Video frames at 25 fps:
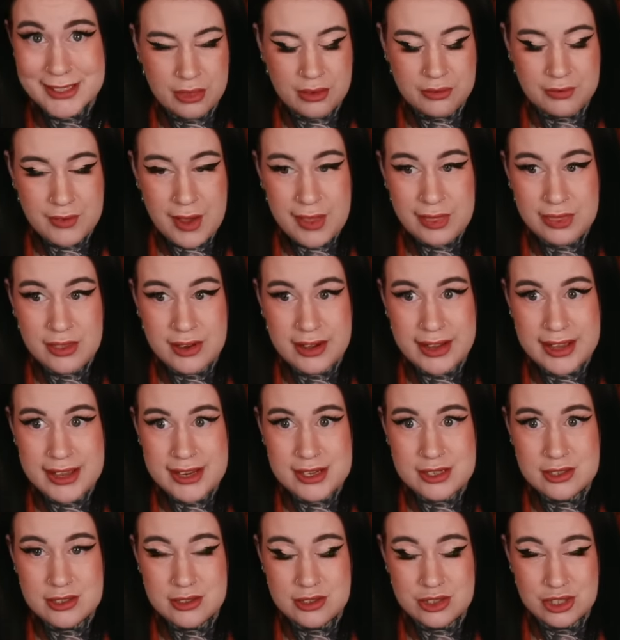The fact that
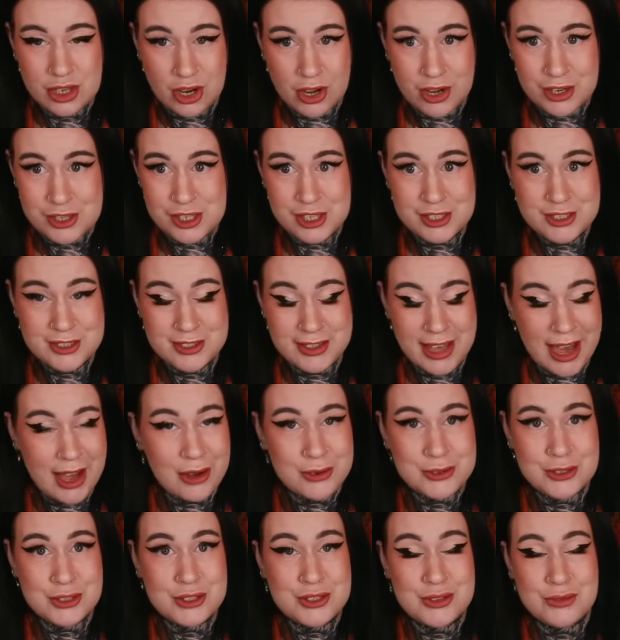he charges
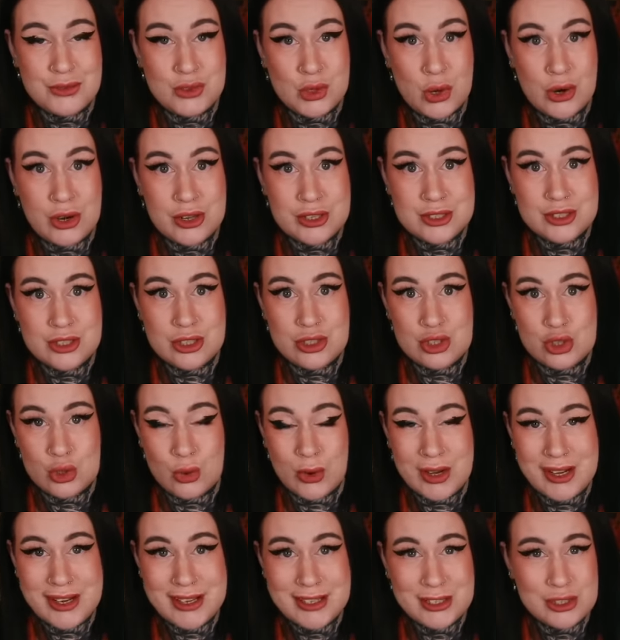thousands of dollars to
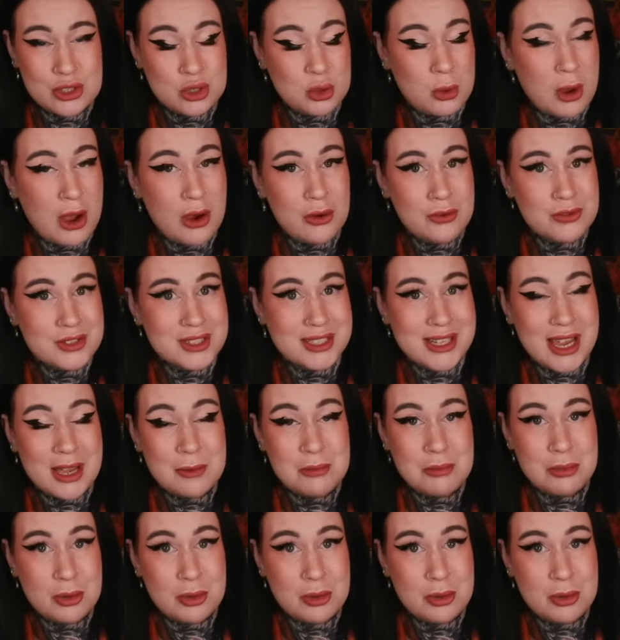join his 12-step